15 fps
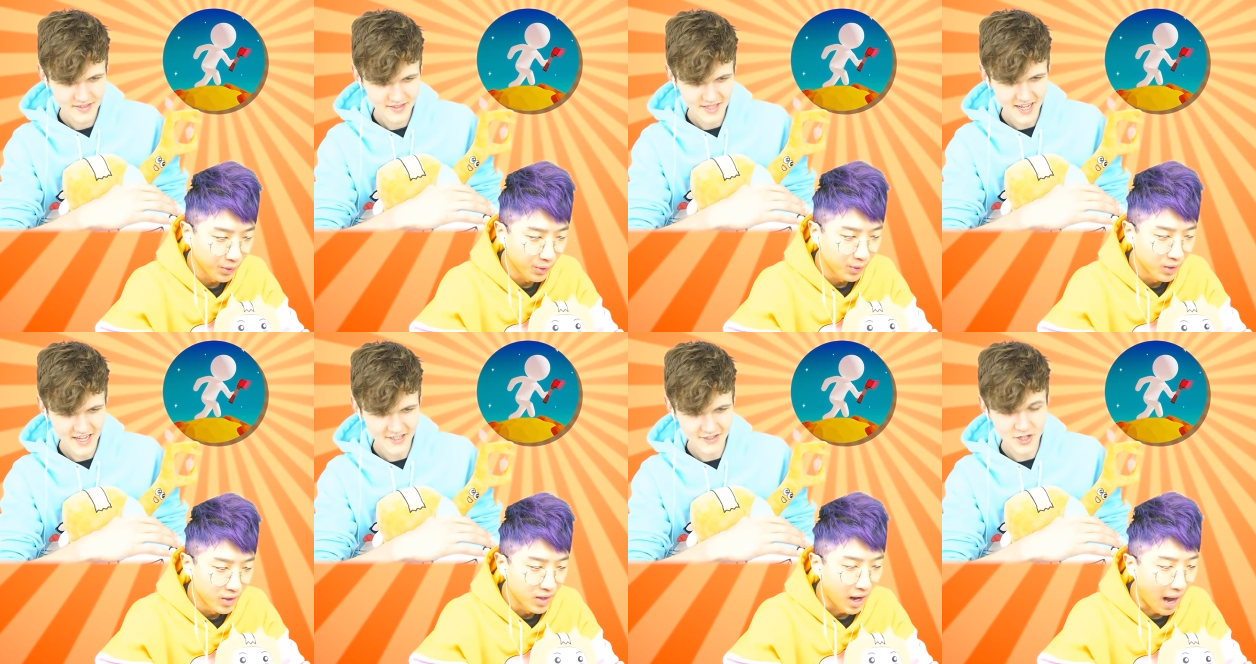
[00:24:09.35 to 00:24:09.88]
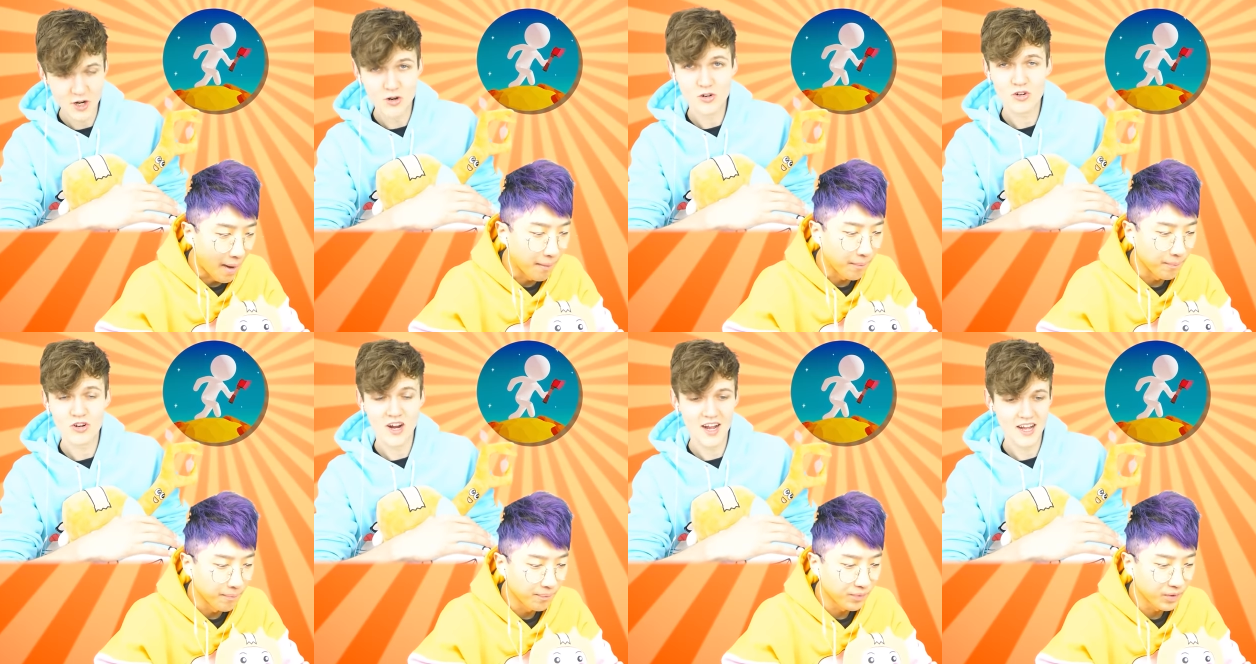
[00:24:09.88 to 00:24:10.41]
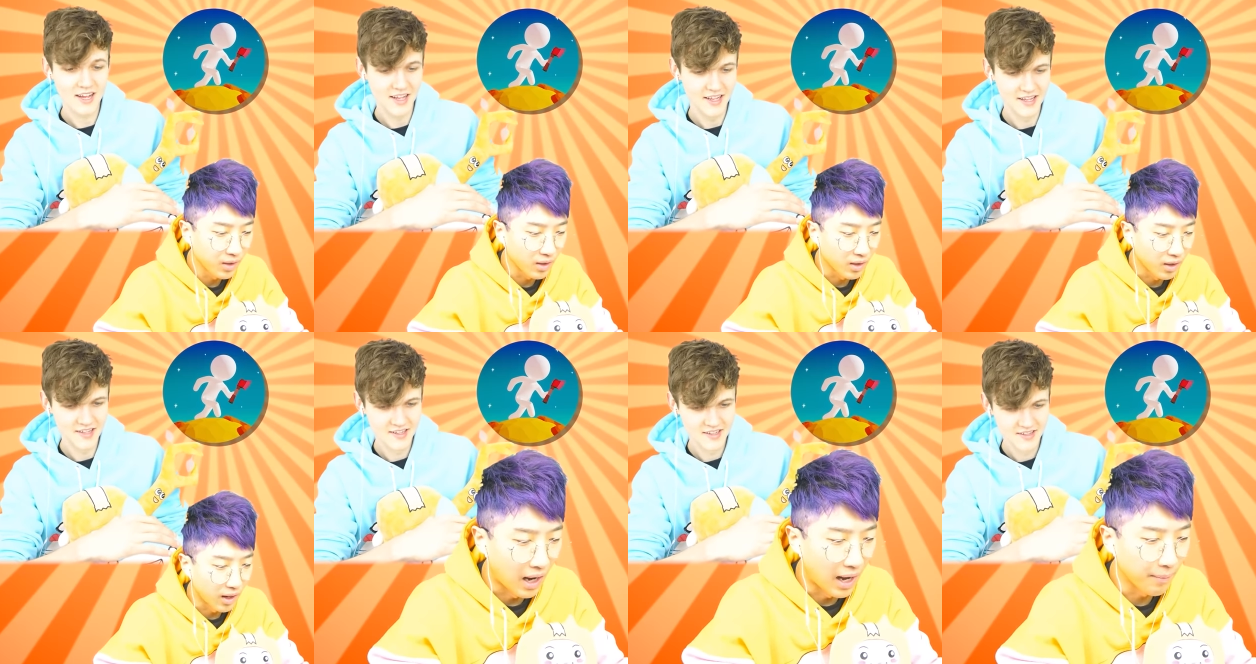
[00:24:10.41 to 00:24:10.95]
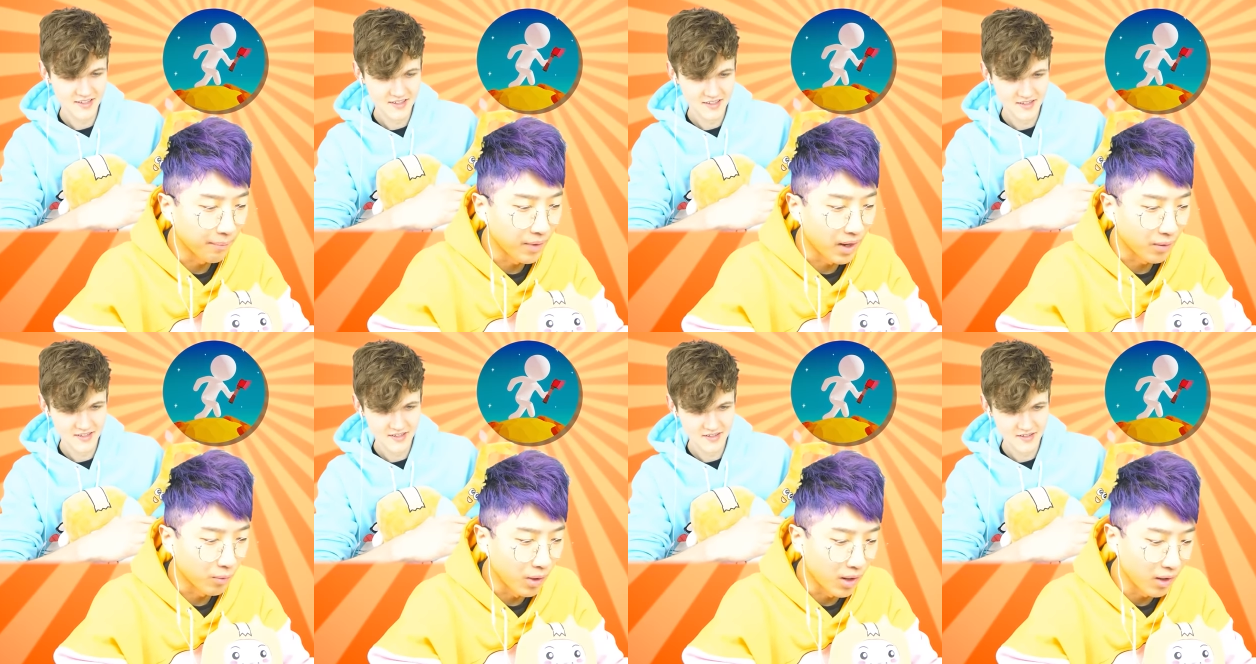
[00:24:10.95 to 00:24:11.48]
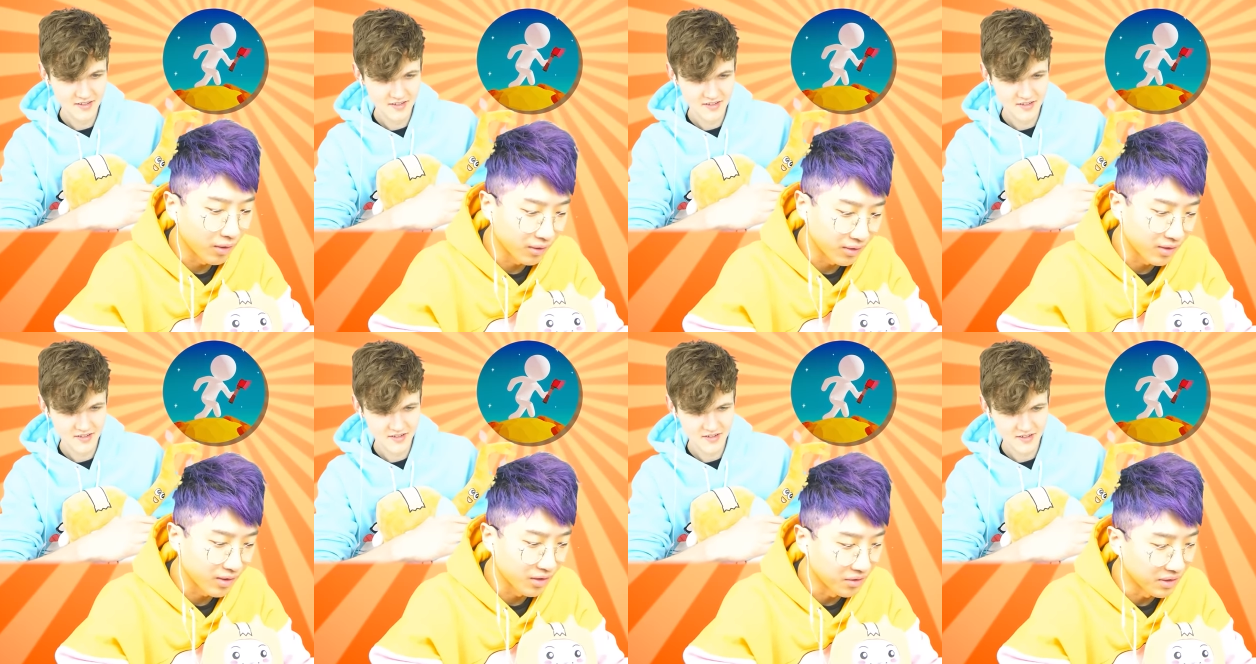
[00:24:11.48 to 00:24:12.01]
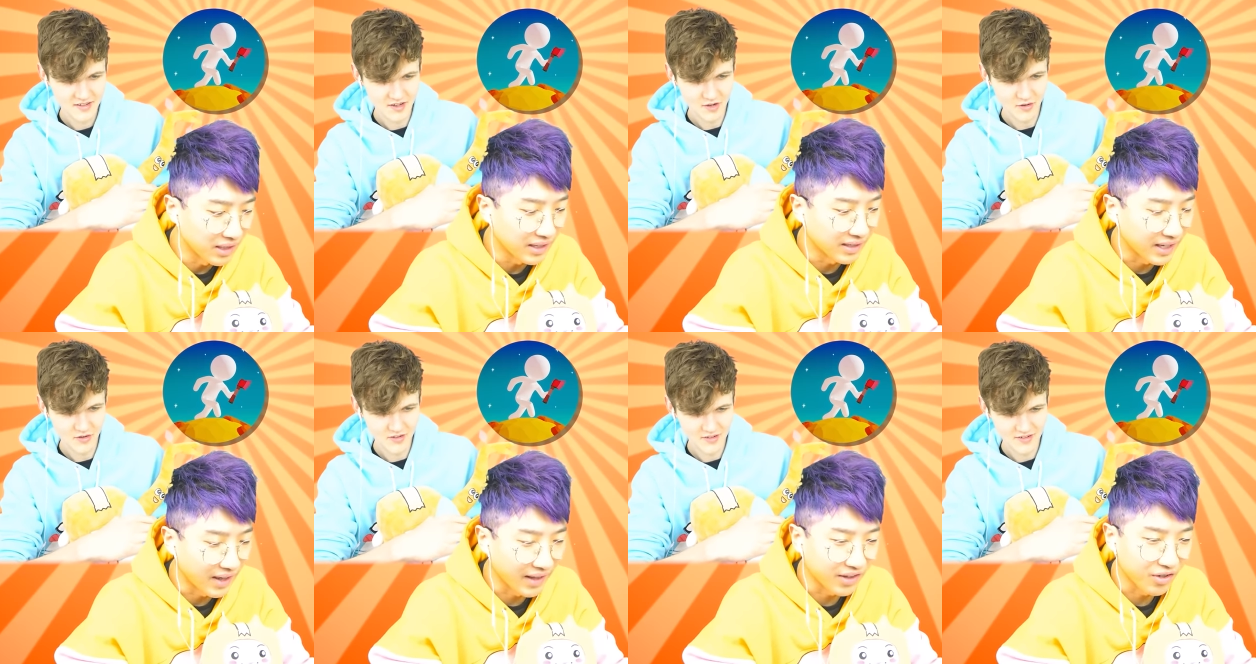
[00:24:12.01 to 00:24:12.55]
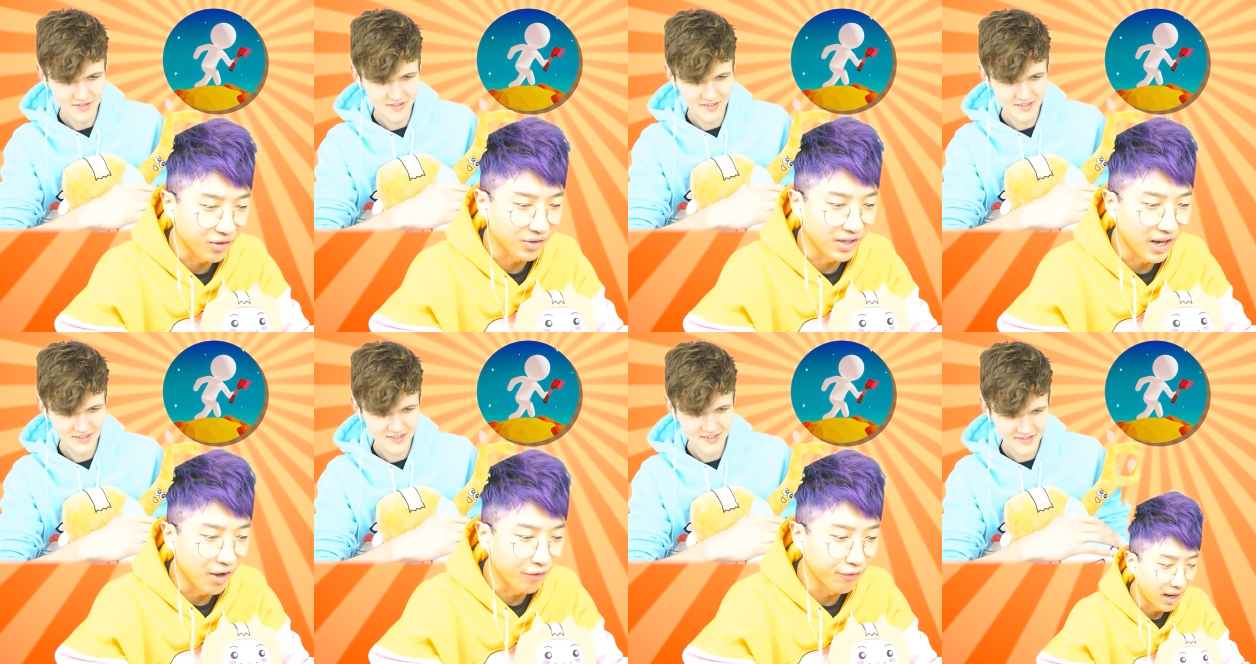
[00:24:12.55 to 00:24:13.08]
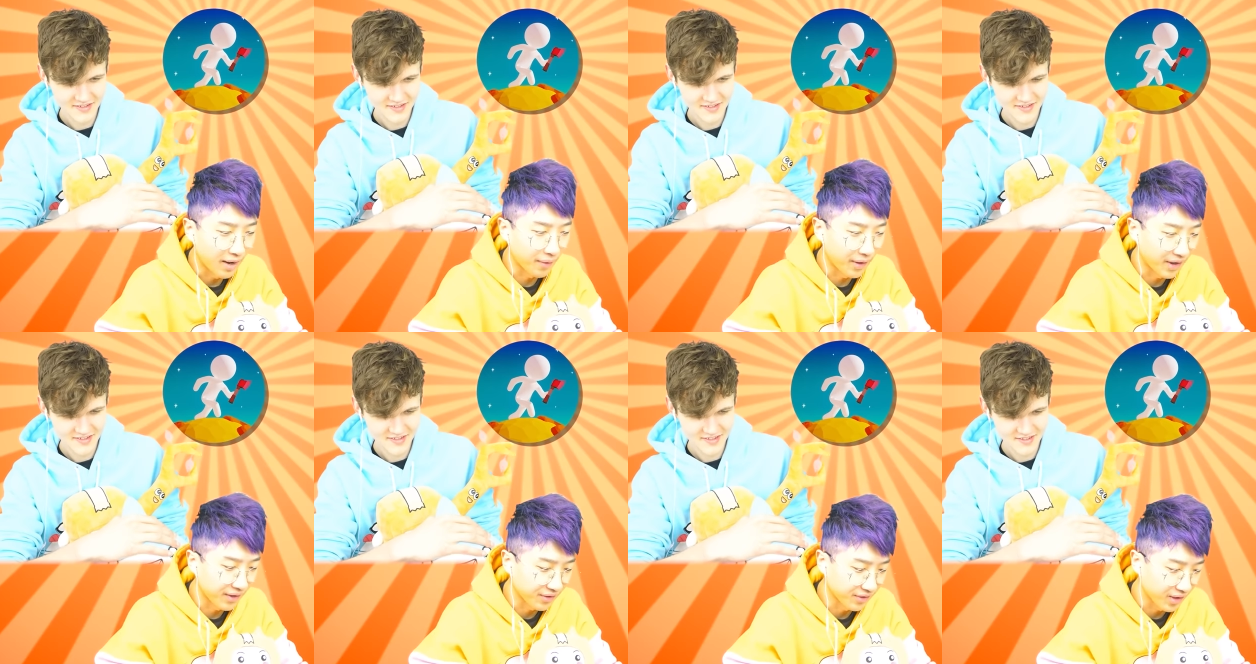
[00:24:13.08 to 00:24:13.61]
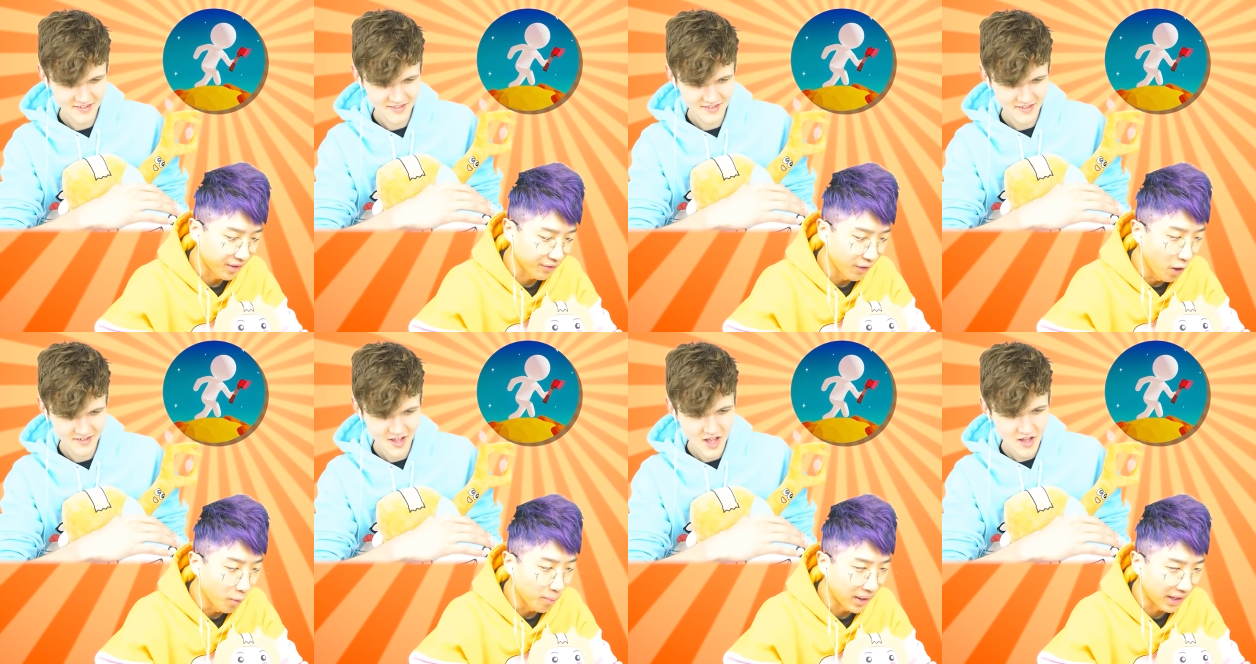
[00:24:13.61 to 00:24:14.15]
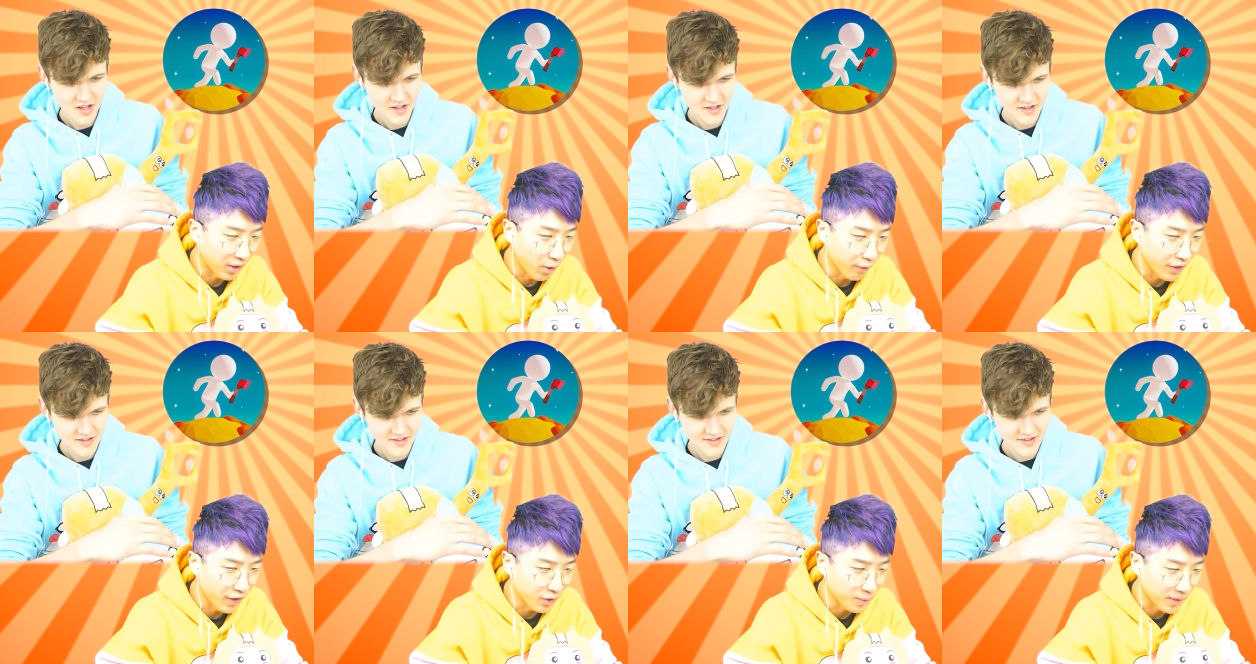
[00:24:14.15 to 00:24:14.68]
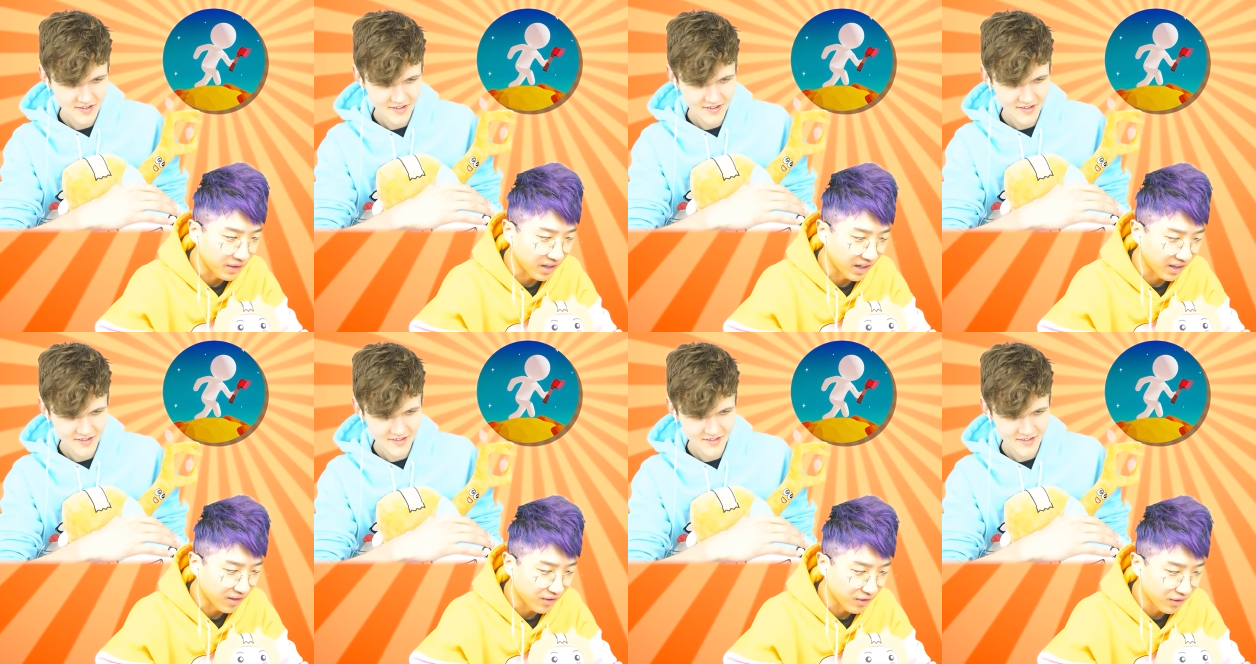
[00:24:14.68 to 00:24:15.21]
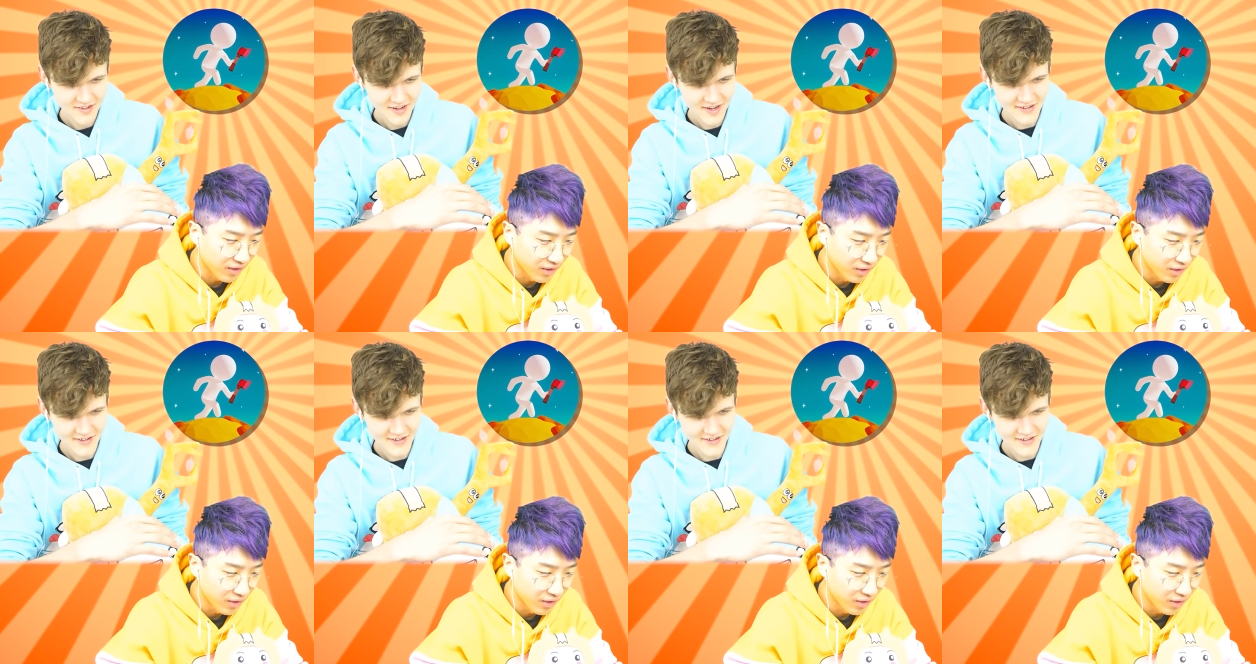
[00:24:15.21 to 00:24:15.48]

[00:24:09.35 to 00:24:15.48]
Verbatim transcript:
Speaker 1: Yeah, don't I'm, cry. I'm not, well, you need to oh. tell that to yourself. I ran out of stuff. Oh, I can go over here and spend tickets.